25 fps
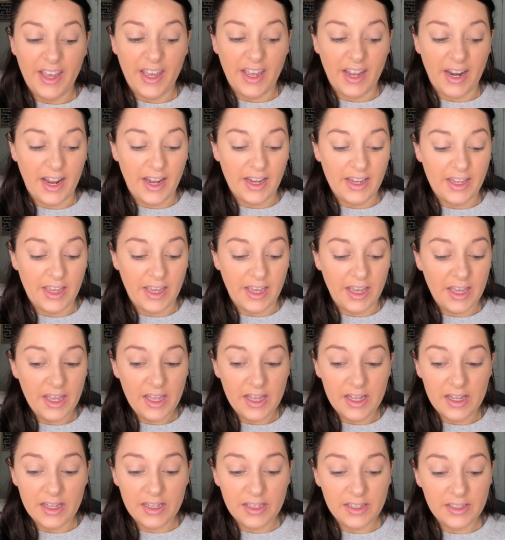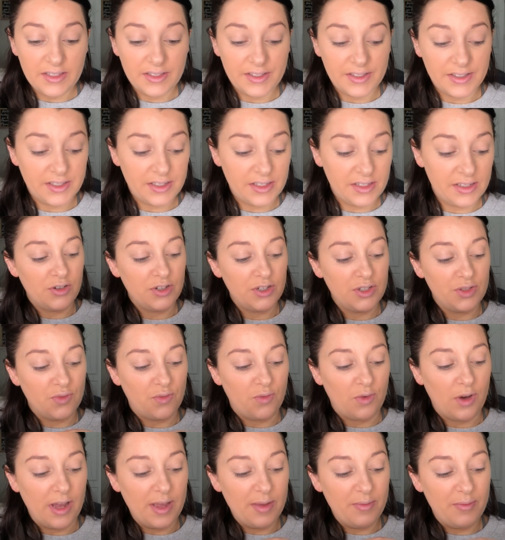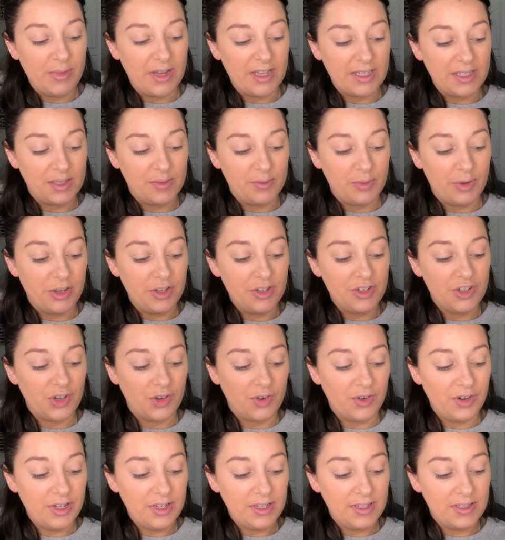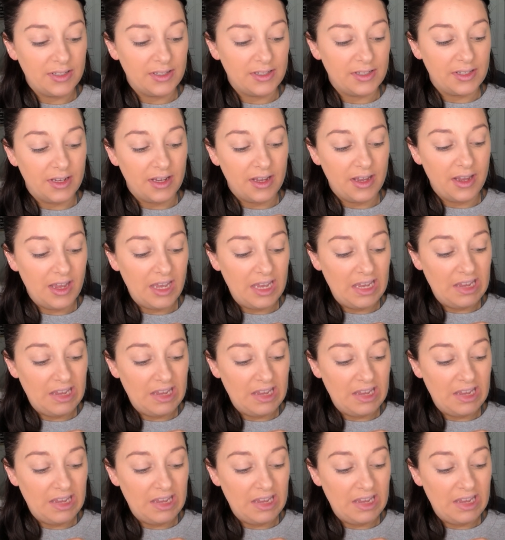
And I guess just wipe my sponge on it and see.